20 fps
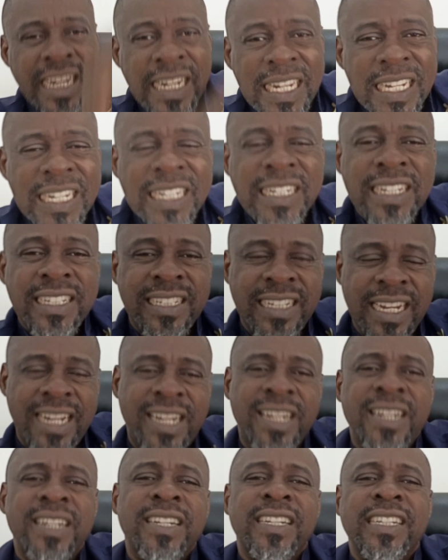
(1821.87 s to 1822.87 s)
Click the
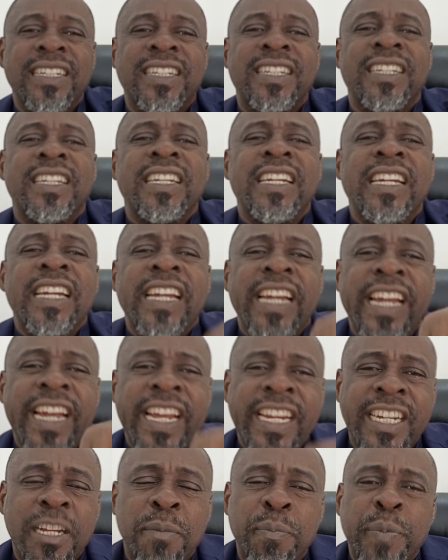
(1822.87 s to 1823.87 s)
second link
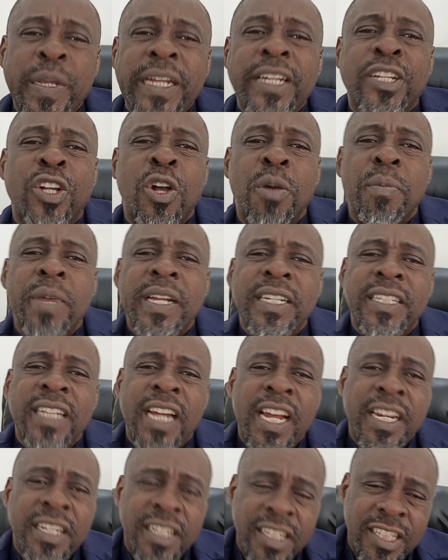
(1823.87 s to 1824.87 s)
in the pinned comment
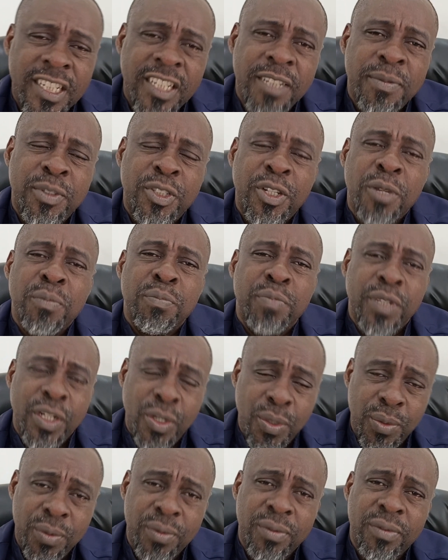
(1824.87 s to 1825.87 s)
and description
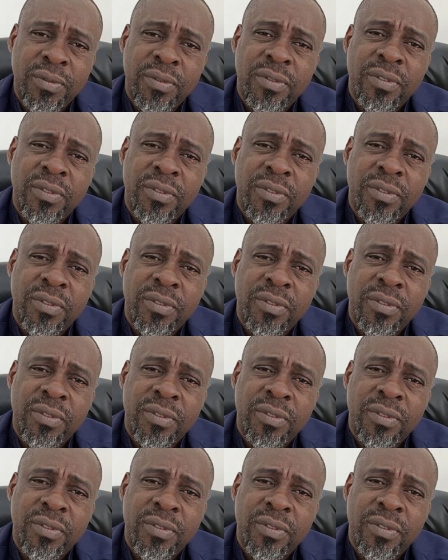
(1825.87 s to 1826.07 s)
below.